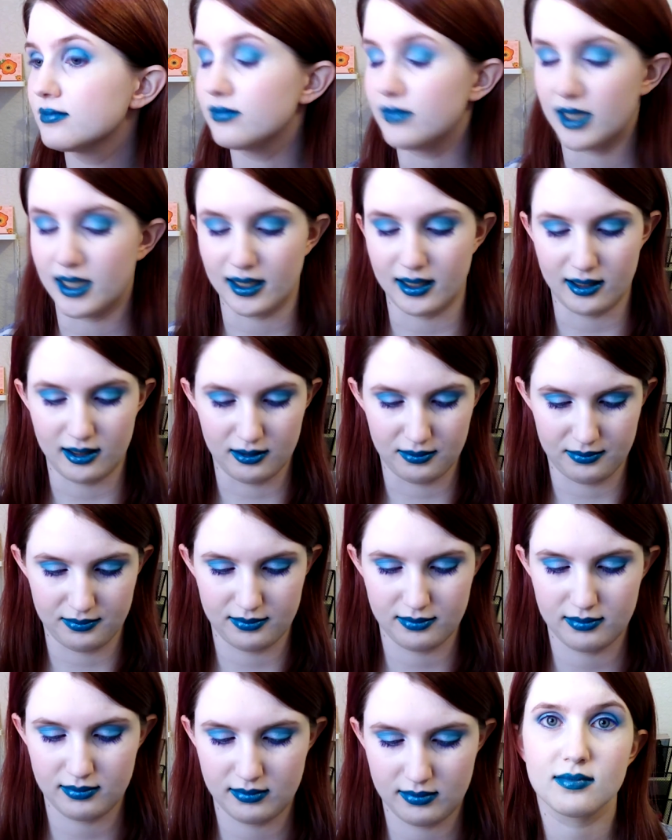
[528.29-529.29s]
Yeah.
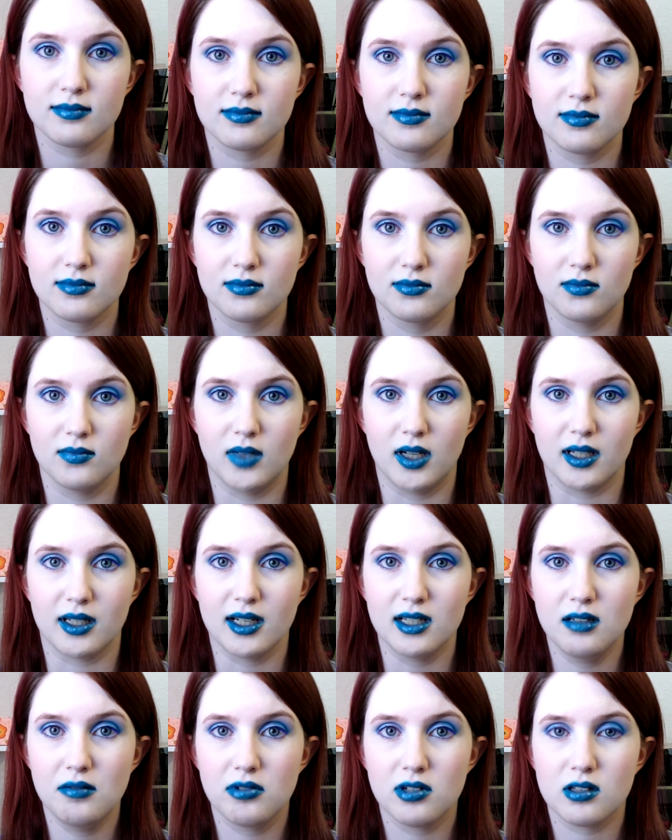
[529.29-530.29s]
I
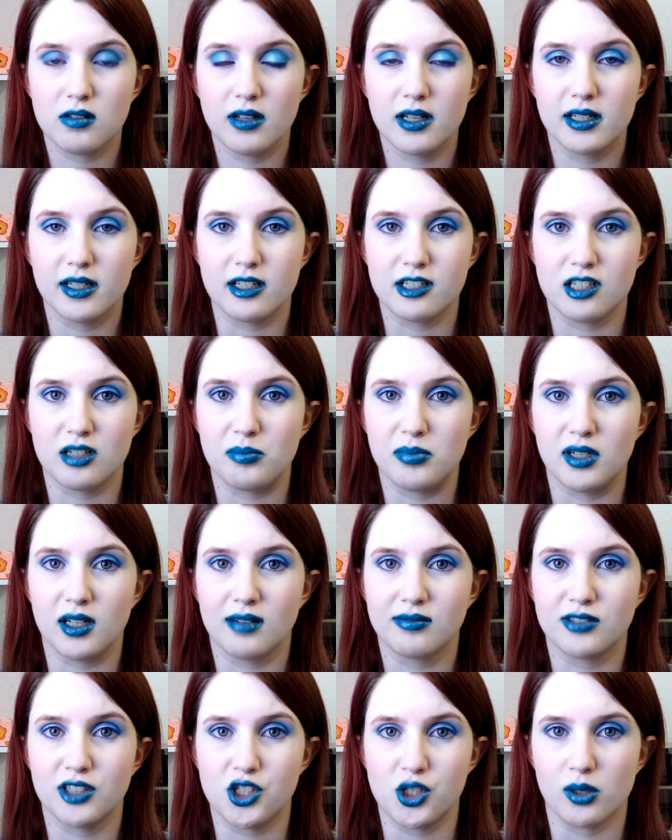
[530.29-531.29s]
kind of look like I should be
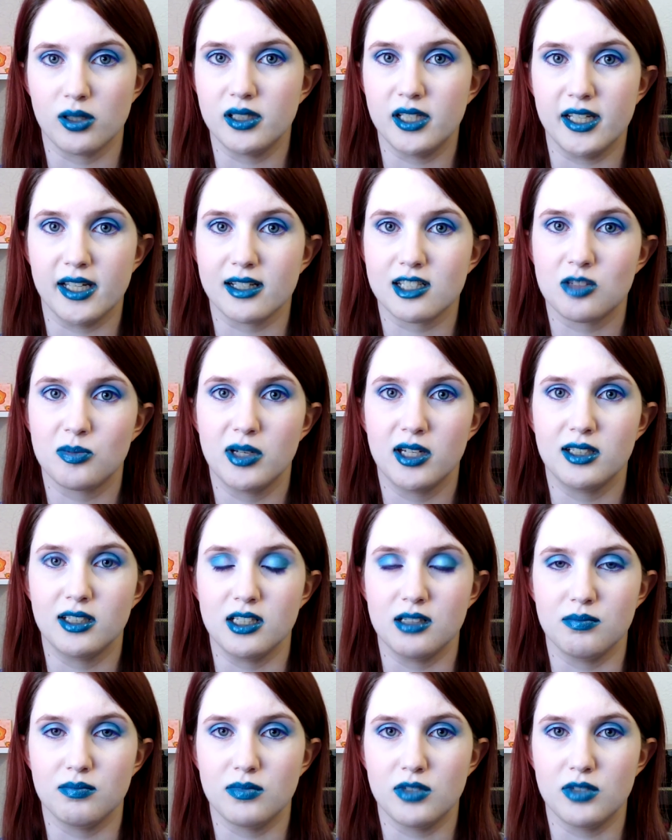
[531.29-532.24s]
off to join the X-Men and